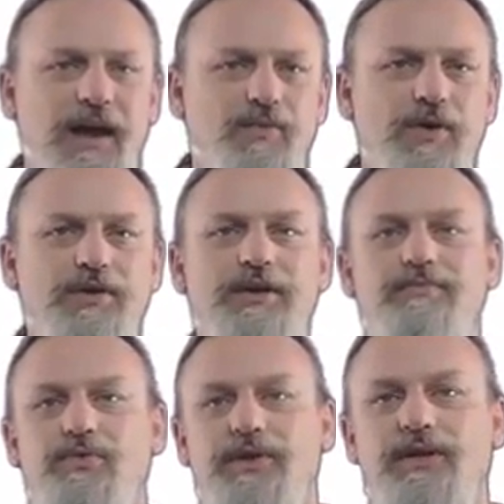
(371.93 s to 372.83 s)
I work in
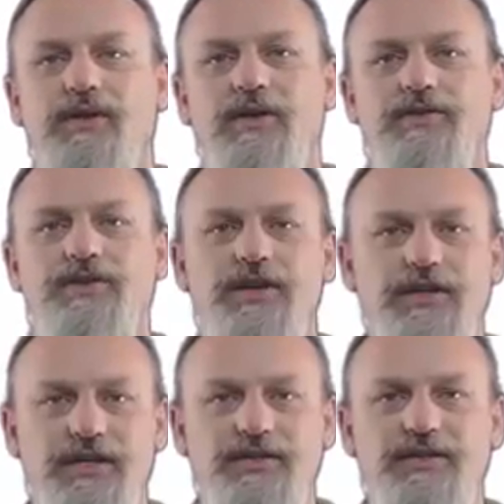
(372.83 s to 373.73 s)
pretty large
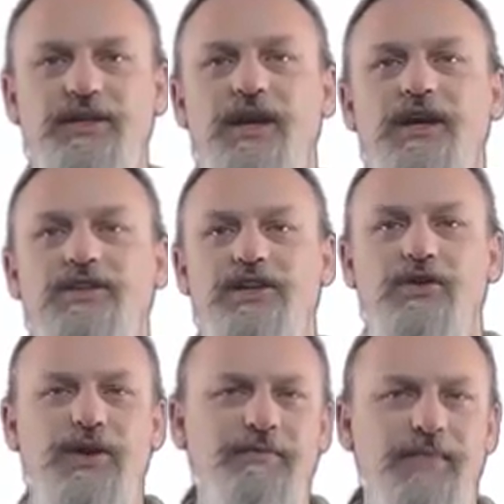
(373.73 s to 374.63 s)
niches.
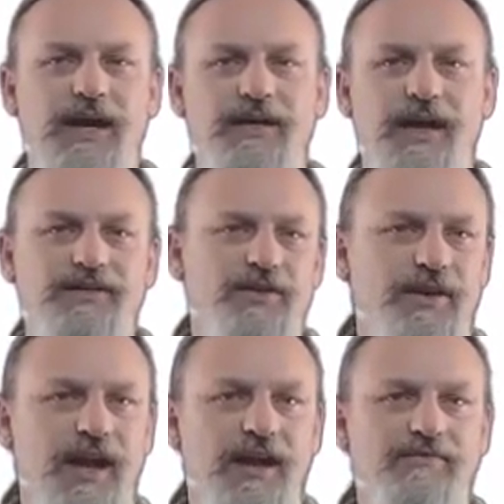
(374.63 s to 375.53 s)
So in my case,
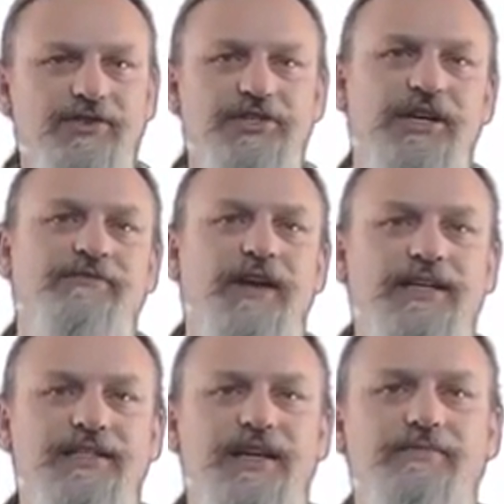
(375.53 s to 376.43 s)
on average, if I
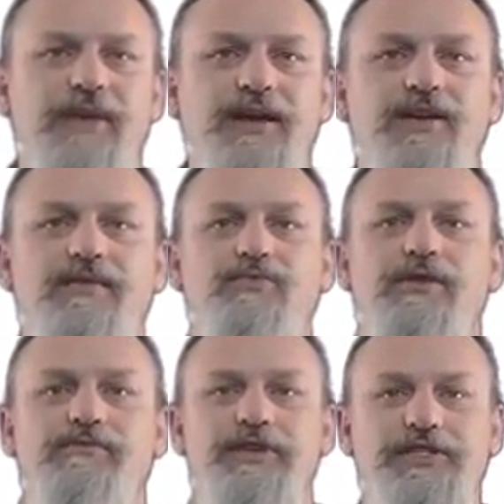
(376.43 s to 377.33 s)
set my
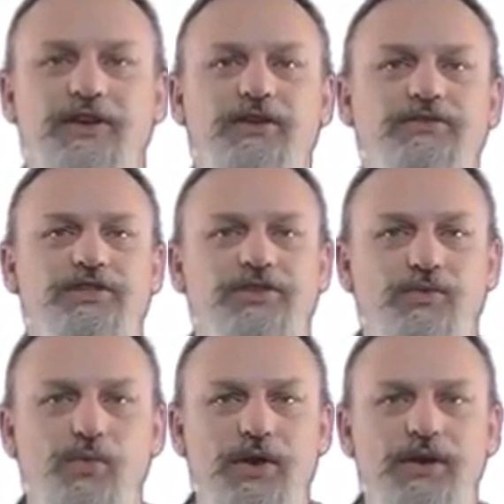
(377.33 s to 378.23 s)
number of results to
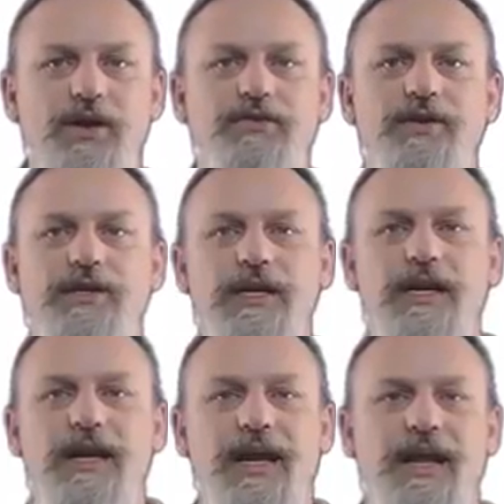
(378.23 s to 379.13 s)
100
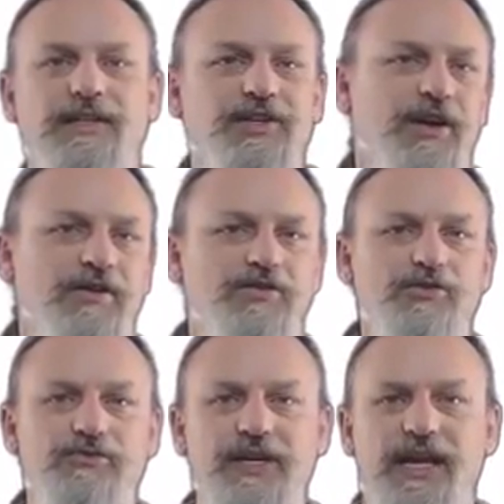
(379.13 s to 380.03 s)
and I toggle
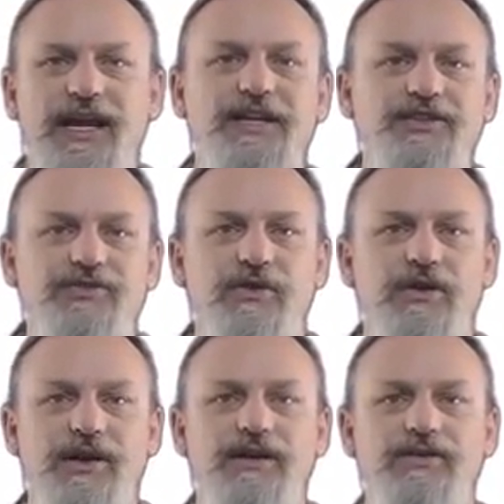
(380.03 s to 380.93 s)
the related
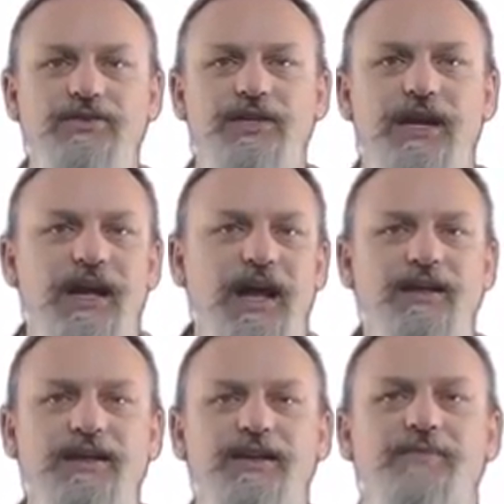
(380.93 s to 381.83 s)
URLs,
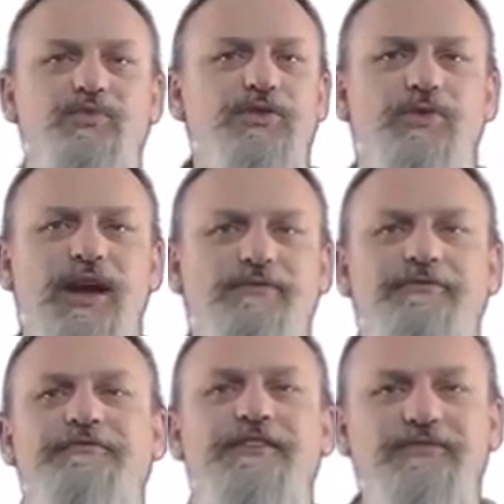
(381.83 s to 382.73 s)
I'll end up with around
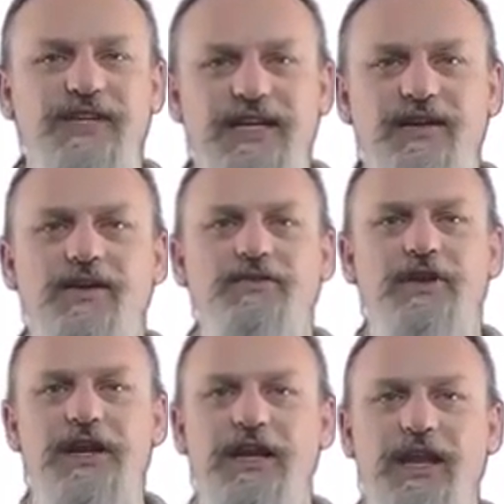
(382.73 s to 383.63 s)
1,500